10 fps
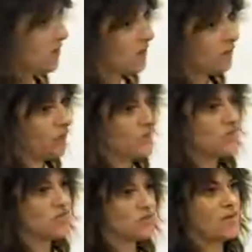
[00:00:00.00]
that
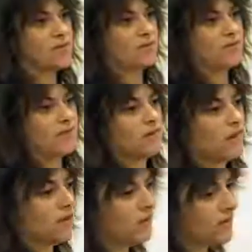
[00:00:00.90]
this will end up being
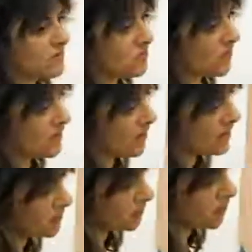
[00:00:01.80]
like, look, this will be, end